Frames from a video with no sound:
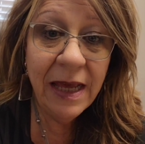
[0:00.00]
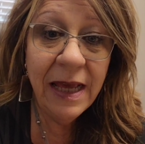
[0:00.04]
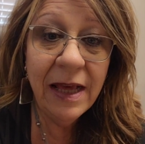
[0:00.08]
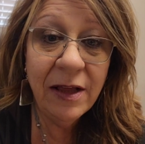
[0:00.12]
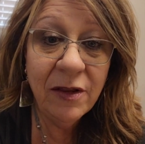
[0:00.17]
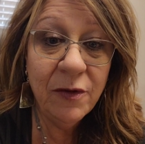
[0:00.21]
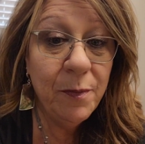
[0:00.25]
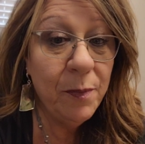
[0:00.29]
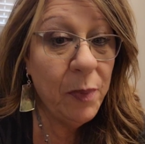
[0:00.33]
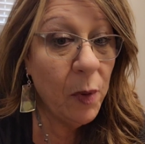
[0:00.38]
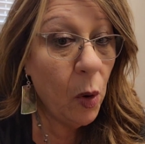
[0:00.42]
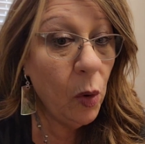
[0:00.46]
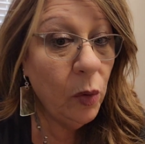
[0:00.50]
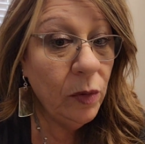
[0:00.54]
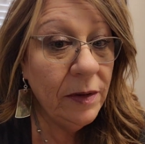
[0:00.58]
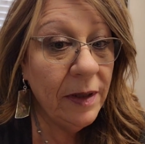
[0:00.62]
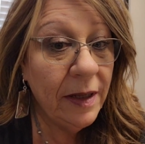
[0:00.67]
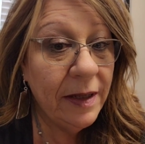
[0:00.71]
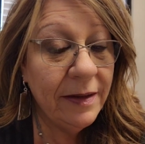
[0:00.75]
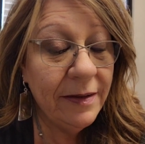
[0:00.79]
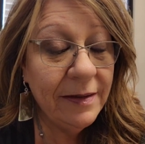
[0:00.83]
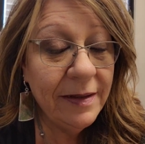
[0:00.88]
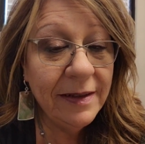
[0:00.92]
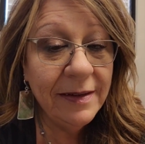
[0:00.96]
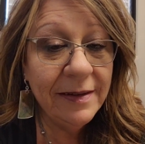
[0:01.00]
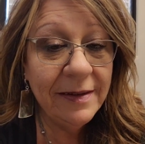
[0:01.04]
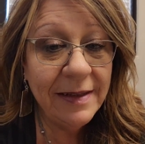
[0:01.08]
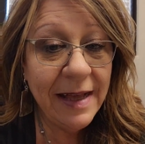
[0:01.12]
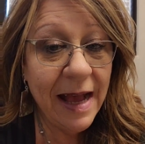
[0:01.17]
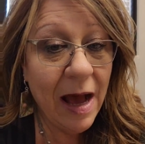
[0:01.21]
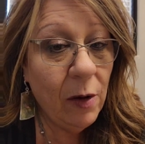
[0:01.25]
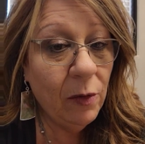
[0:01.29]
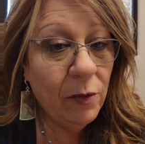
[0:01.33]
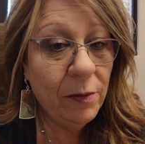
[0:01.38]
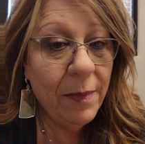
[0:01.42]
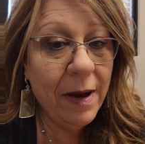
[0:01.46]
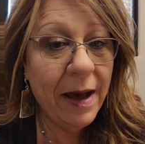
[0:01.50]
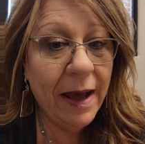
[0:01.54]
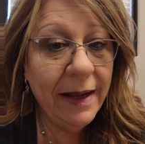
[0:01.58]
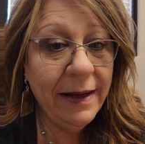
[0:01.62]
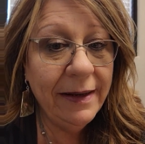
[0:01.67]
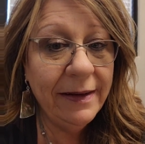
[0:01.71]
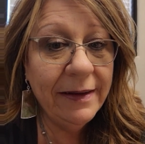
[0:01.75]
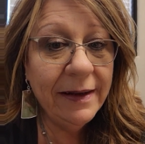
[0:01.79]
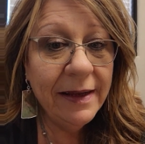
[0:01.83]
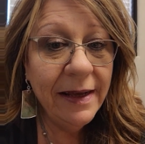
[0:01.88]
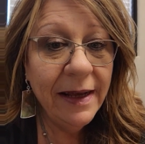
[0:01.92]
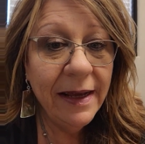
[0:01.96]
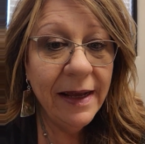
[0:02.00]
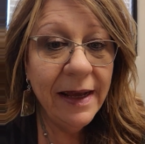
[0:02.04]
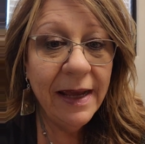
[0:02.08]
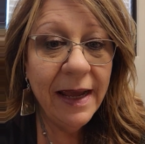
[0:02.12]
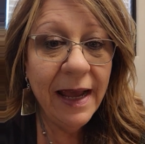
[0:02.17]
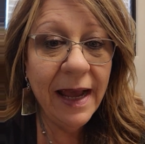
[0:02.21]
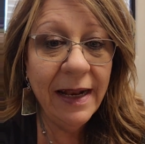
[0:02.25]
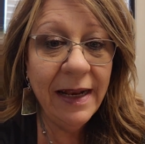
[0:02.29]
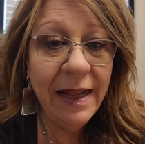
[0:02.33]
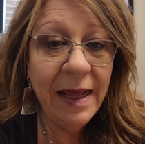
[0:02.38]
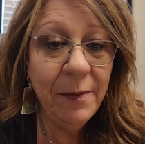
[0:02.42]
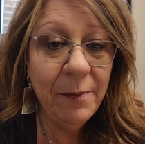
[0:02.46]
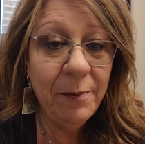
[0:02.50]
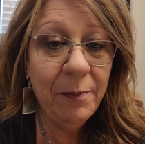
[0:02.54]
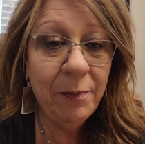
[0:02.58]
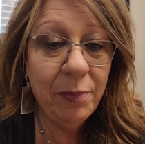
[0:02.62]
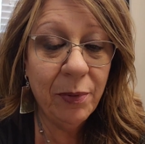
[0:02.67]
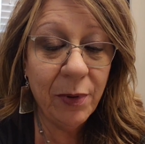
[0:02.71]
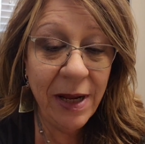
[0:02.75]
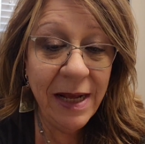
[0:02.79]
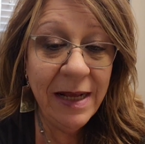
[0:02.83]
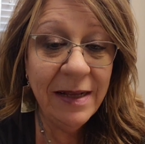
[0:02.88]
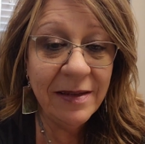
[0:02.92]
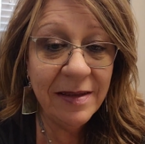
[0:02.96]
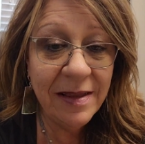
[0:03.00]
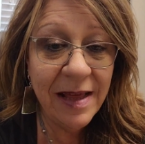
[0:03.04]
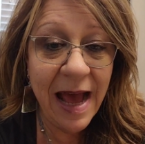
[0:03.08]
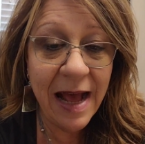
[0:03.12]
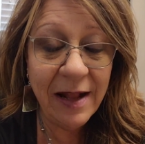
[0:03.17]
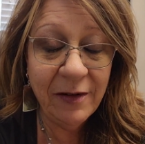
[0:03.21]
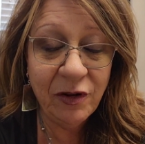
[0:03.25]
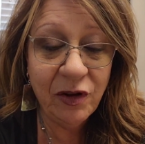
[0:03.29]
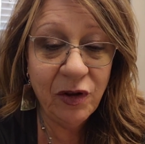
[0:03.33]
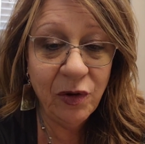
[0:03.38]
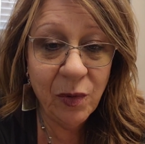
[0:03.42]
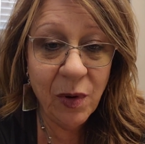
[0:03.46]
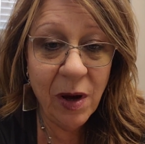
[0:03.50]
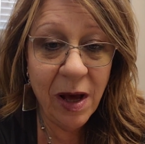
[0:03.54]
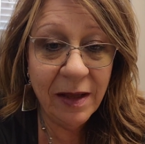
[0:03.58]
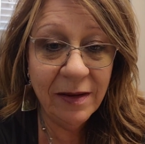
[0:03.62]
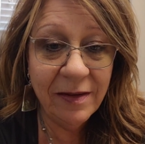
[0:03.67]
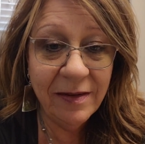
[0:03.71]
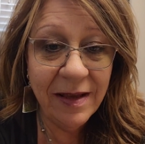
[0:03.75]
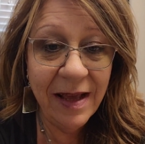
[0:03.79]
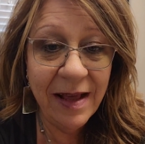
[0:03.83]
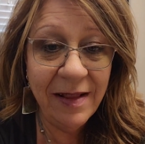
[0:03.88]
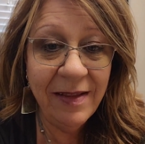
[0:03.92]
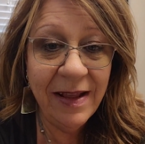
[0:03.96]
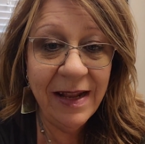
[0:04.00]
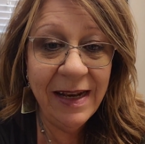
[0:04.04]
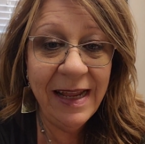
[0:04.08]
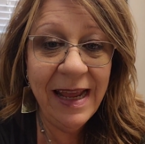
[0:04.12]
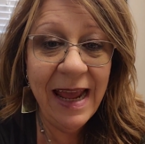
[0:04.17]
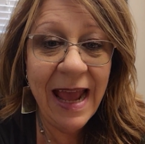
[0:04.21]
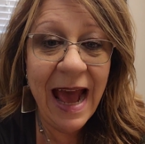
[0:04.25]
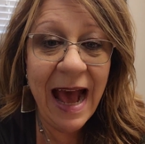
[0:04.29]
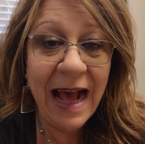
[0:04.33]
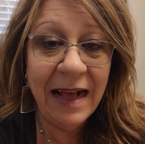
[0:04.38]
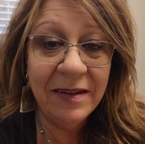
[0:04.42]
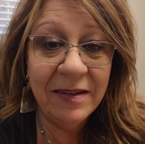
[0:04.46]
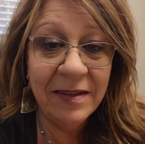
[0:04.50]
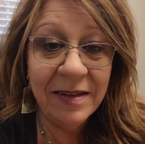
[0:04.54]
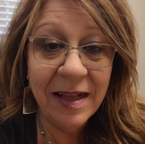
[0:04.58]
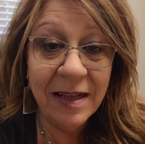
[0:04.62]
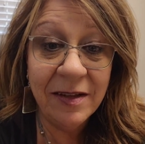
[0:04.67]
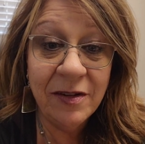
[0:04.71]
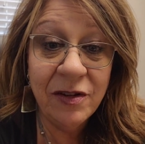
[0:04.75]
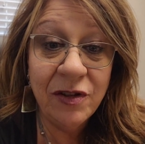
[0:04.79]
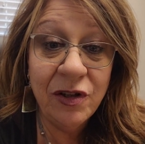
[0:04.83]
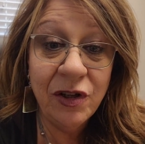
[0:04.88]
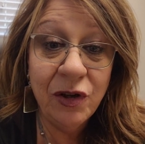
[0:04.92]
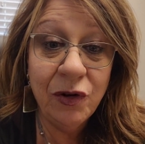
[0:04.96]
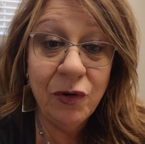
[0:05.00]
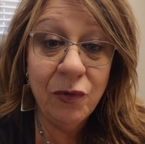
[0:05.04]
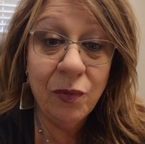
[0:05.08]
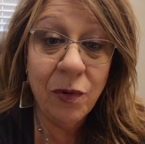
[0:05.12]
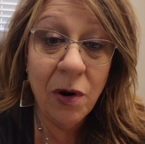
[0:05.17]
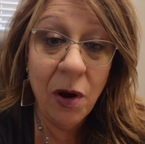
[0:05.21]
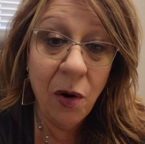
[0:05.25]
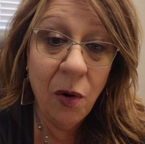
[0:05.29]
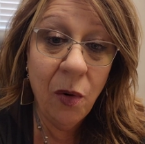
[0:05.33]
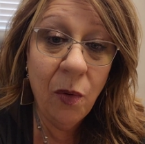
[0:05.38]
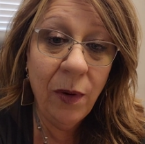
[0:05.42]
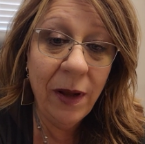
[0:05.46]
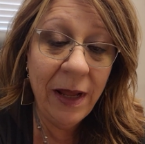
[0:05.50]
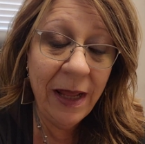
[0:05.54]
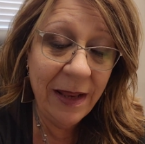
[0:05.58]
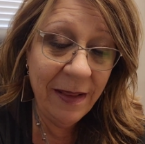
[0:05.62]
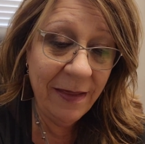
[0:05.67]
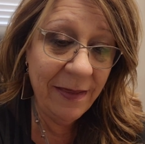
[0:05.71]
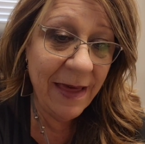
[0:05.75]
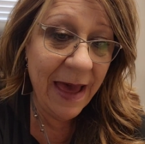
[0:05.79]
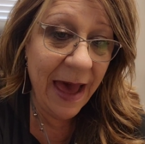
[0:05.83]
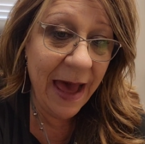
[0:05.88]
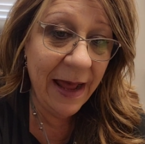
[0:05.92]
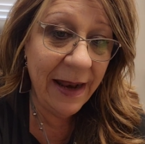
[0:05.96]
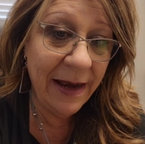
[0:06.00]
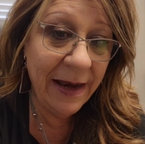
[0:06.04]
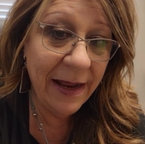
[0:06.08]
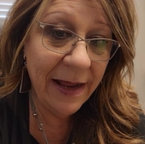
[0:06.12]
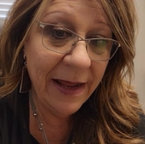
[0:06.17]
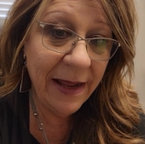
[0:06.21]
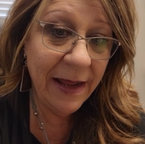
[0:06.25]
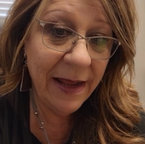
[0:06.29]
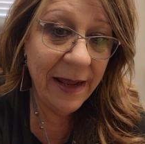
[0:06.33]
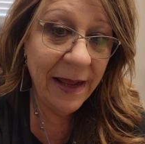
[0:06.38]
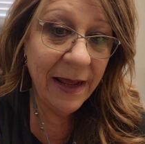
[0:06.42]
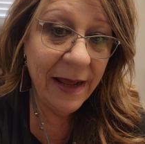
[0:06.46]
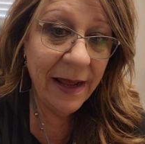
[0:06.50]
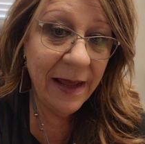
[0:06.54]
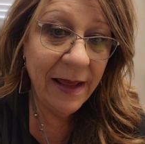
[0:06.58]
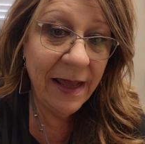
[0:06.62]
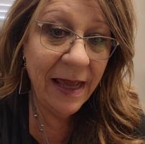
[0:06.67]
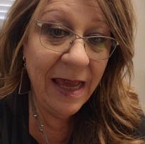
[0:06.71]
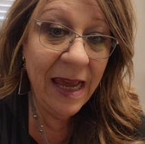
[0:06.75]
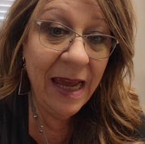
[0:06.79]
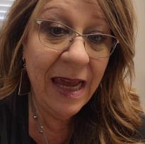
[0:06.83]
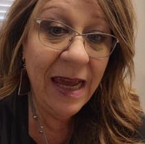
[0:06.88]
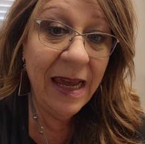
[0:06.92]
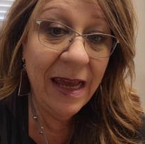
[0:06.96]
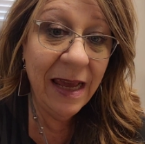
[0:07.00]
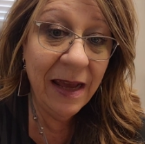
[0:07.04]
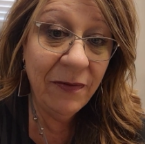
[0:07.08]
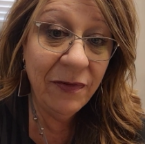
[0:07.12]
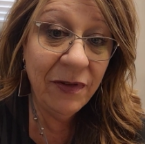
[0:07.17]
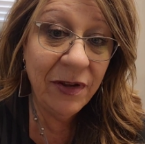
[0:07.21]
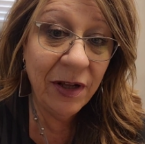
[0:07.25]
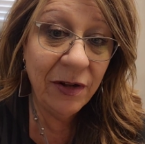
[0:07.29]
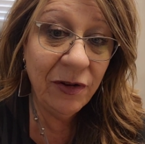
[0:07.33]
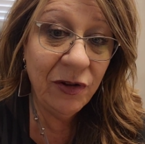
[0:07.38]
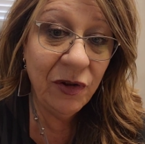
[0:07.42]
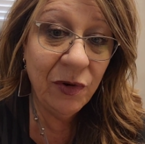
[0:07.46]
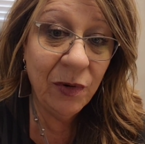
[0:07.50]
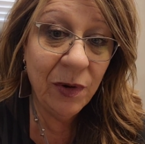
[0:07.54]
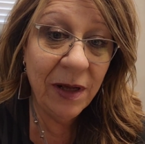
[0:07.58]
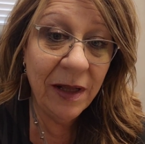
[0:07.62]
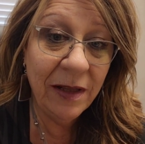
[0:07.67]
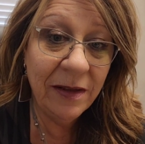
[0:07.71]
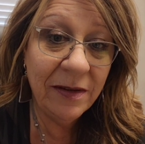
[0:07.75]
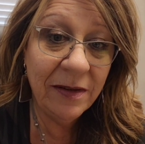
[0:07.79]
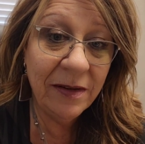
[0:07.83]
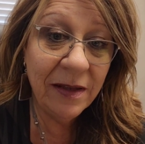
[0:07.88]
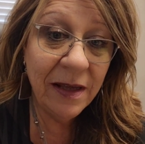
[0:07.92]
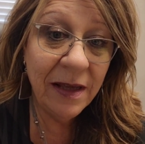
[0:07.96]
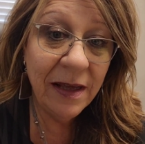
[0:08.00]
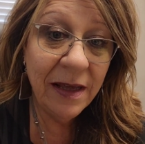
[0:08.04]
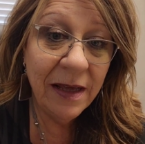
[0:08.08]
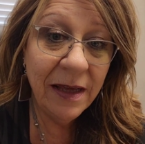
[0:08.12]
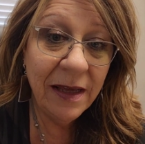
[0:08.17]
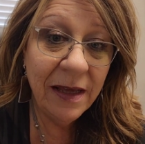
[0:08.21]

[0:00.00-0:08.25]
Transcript: His boldness, His sound mind. And He brings that to us. And then He asks us to grow in that. He gives it to us